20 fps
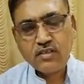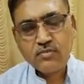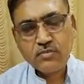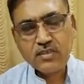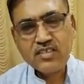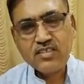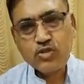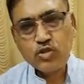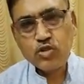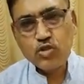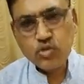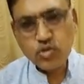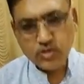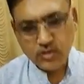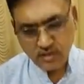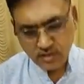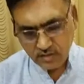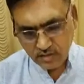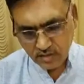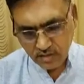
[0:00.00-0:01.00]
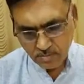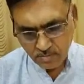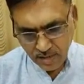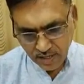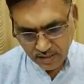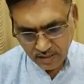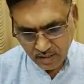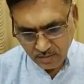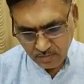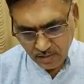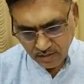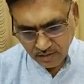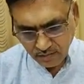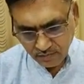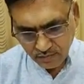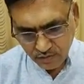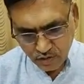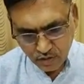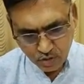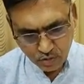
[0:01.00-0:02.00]
means uses many
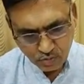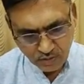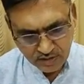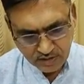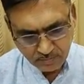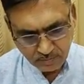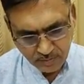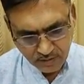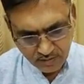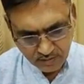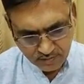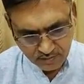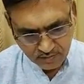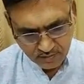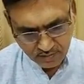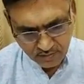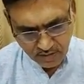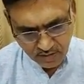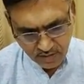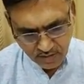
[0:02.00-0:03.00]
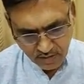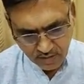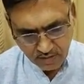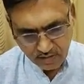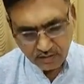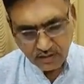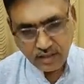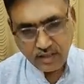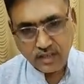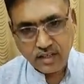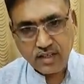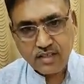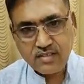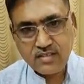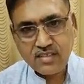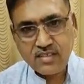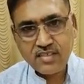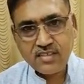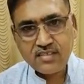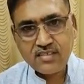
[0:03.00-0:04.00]
metaphors to express the
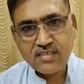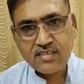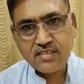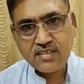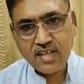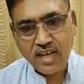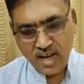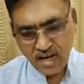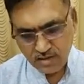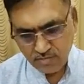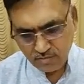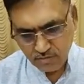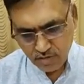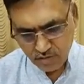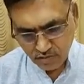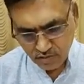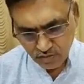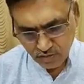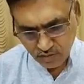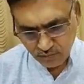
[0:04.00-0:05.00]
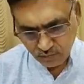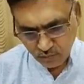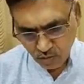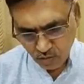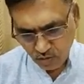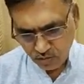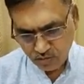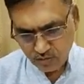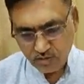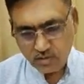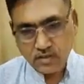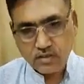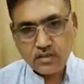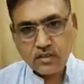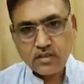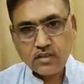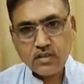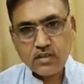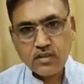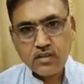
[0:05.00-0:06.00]
greatness and mercy of God.
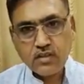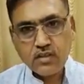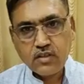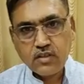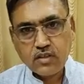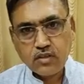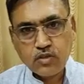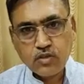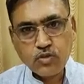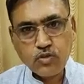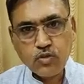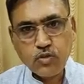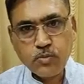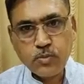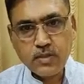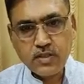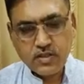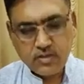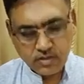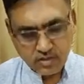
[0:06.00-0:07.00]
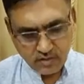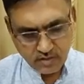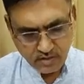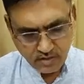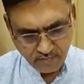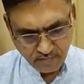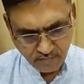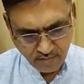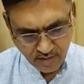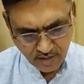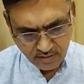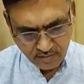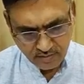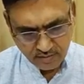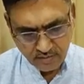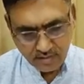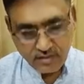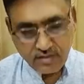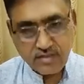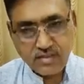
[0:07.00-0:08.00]
Cowper justifies
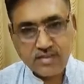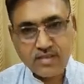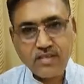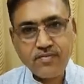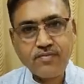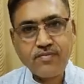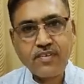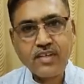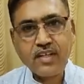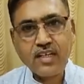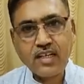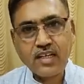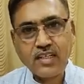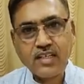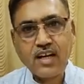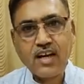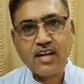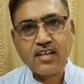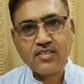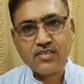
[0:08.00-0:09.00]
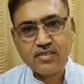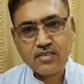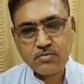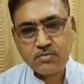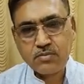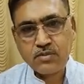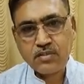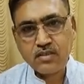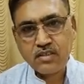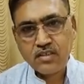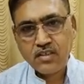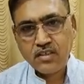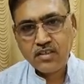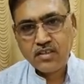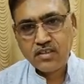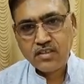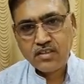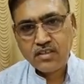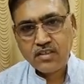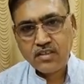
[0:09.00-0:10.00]
suffering and hardship.
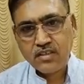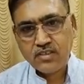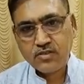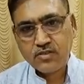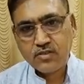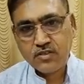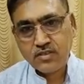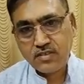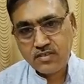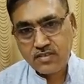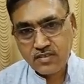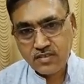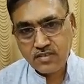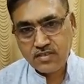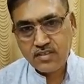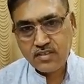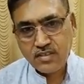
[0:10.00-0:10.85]
So this is